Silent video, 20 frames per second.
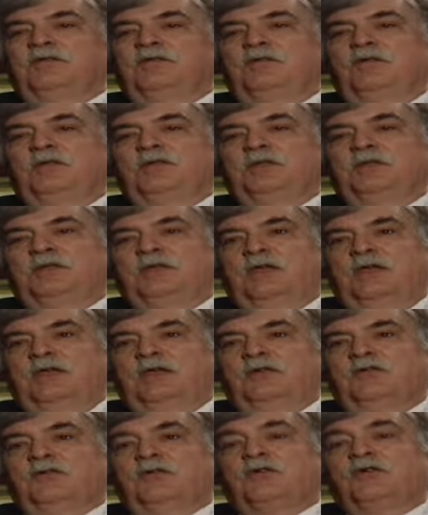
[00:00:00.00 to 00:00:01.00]
stupid
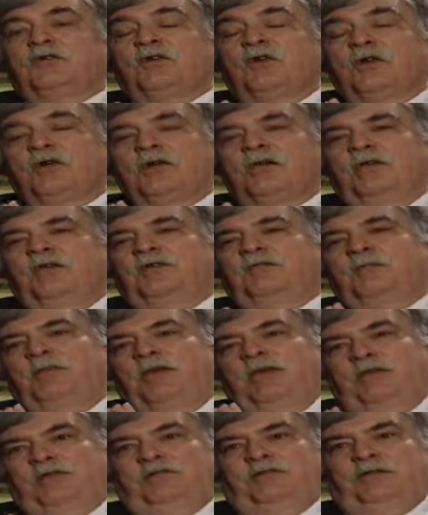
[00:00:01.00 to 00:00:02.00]
things, for Turkey's
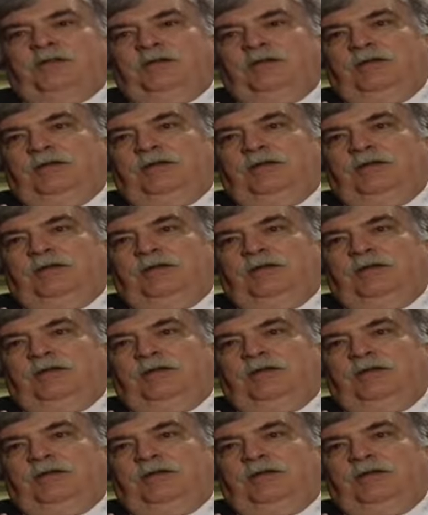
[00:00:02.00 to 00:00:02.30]
benefit,